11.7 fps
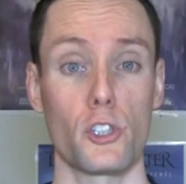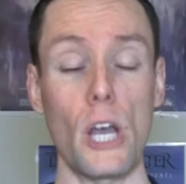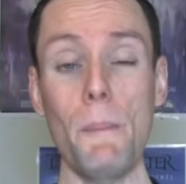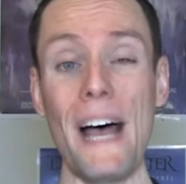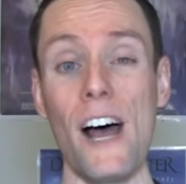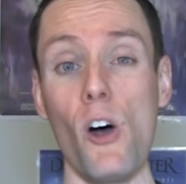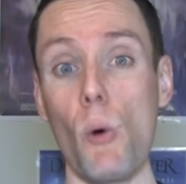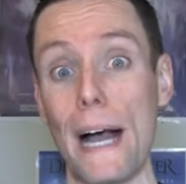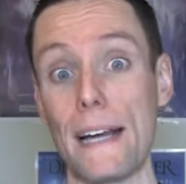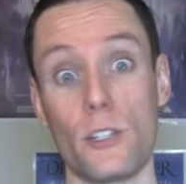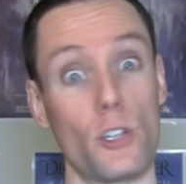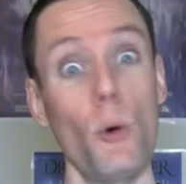Somehow,
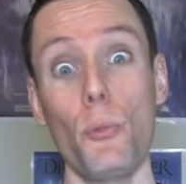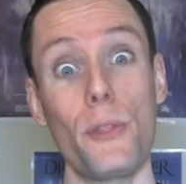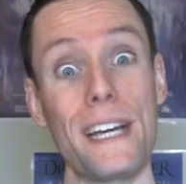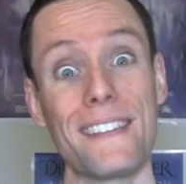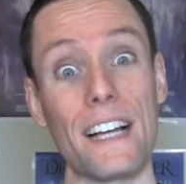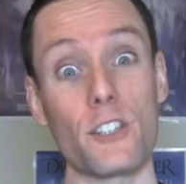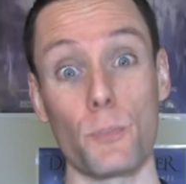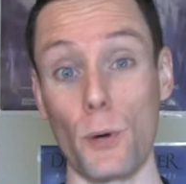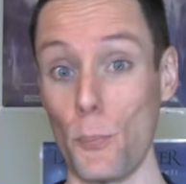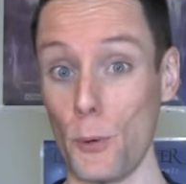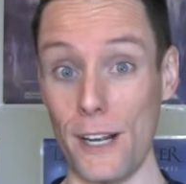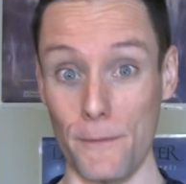I don't think that's
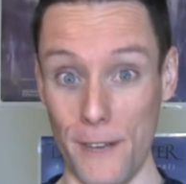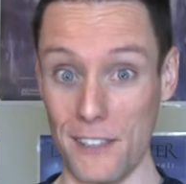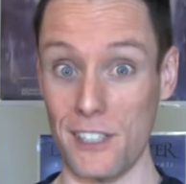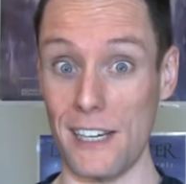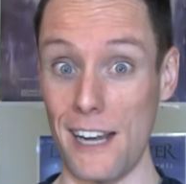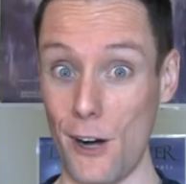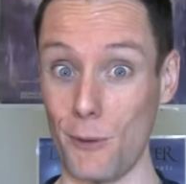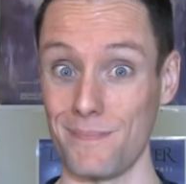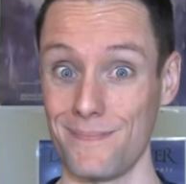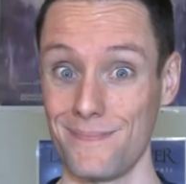appropriate fencing gear.